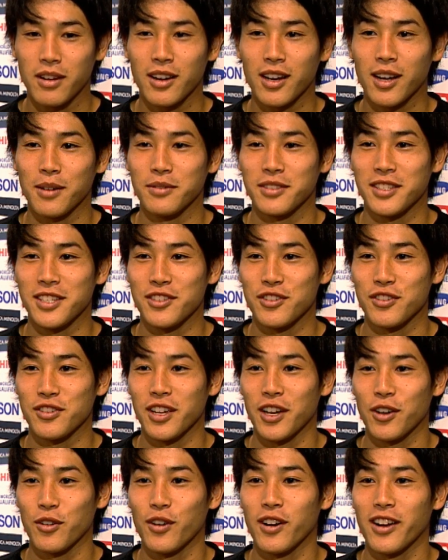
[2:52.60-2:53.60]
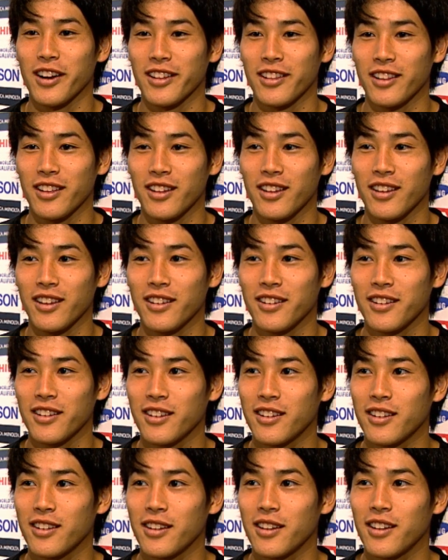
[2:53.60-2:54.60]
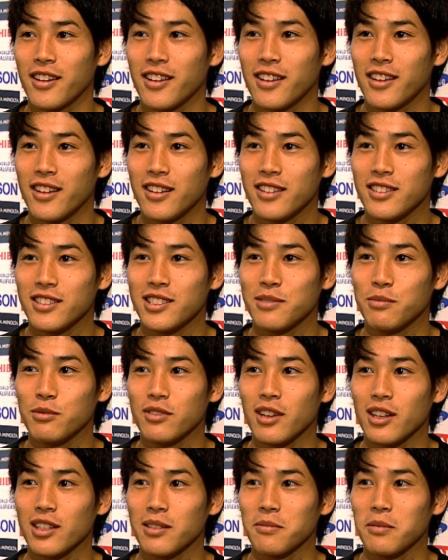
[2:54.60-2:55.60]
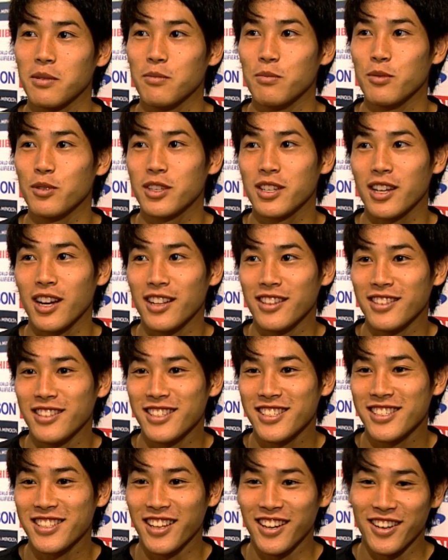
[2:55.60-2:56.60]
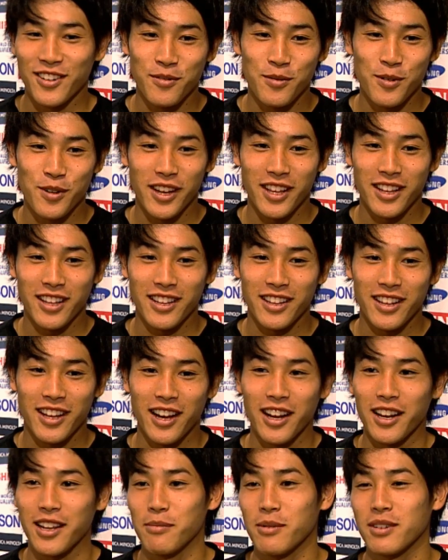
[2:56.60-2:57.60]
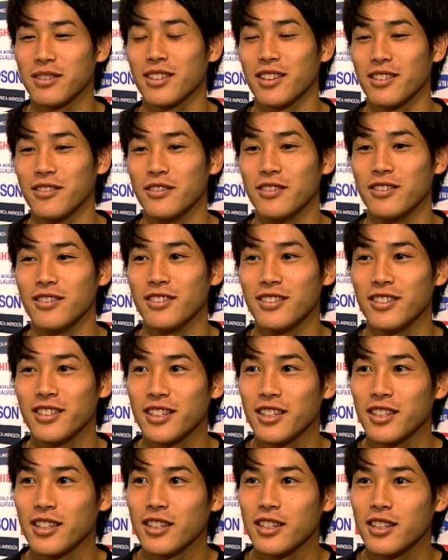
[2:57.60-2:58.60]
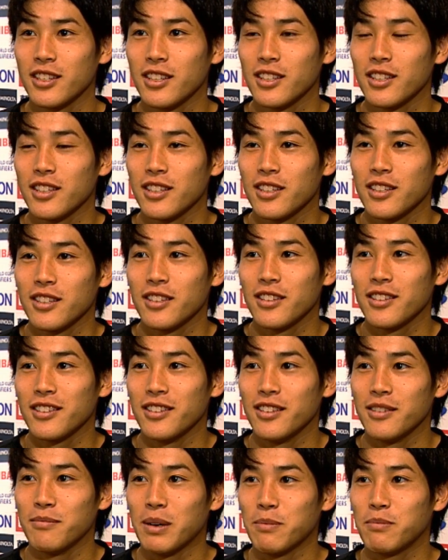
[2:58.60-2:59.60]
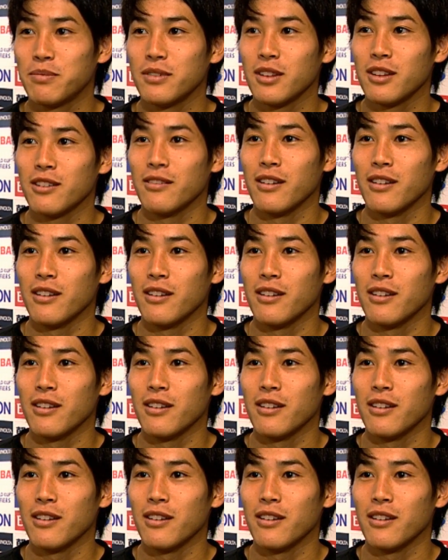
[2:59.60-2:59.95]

I was a big fan of David Beckham, and even had his hairstyle at that time. But I have to say, I'm nowhere